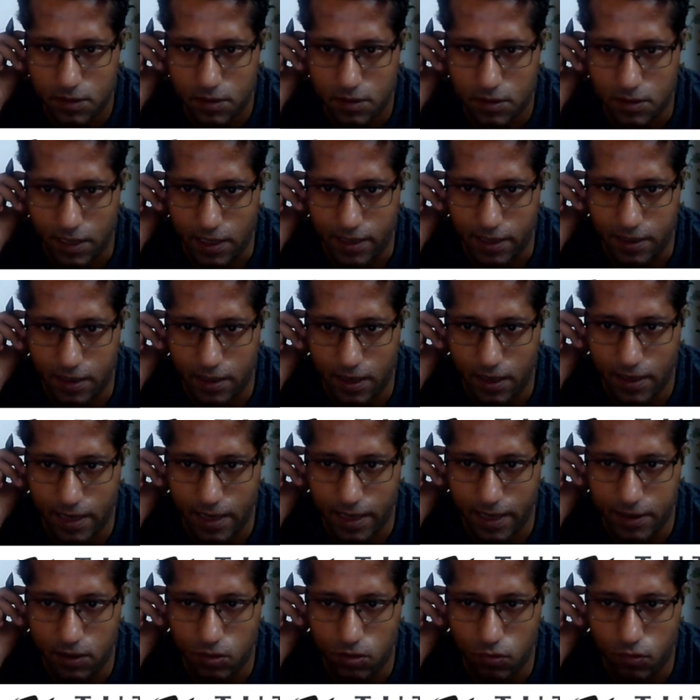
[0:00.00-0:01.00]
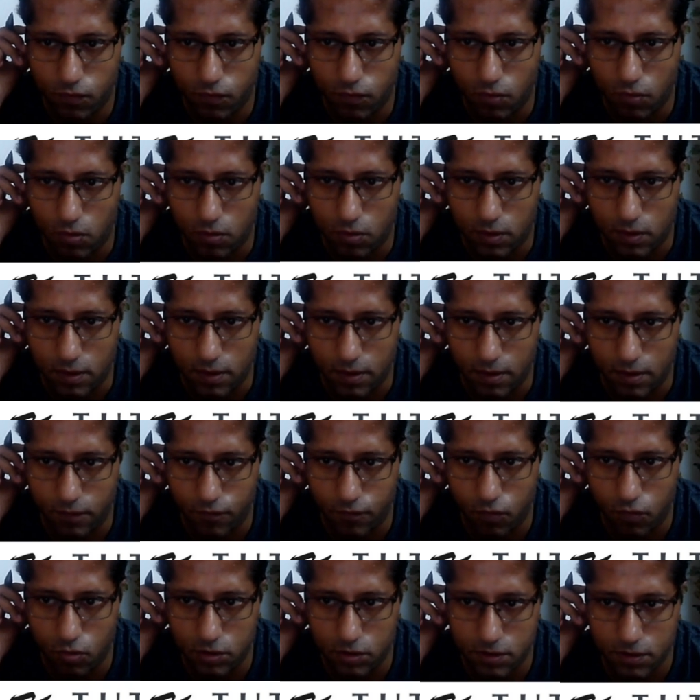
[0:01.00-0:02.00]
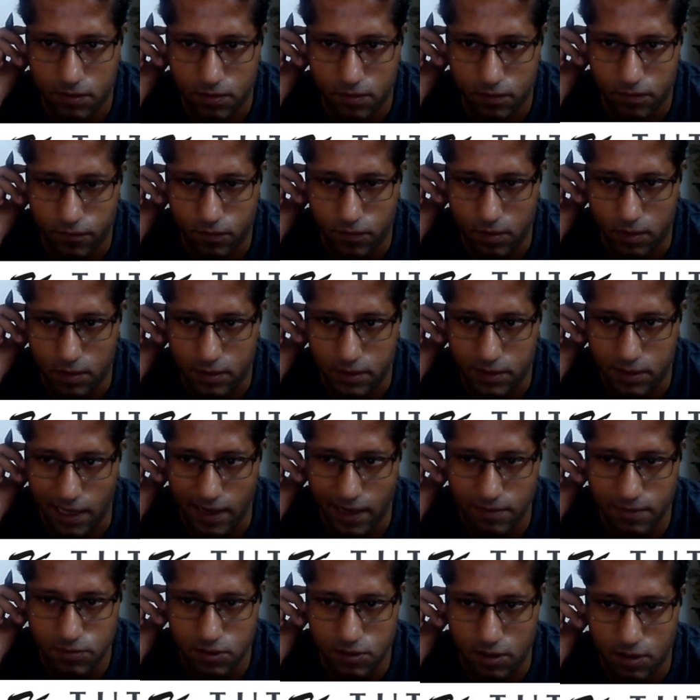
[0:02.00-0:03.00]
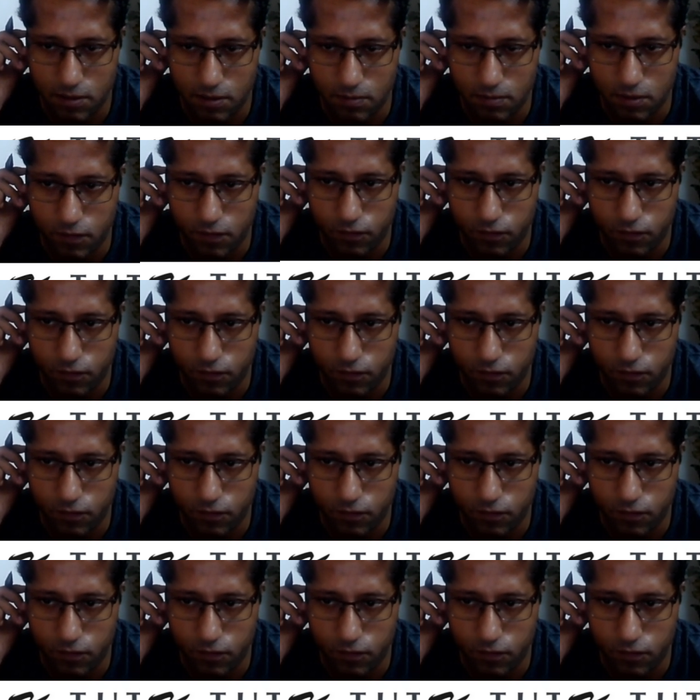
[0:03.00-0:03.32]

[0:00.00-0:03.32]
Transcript: like 9 added to 4 times a number.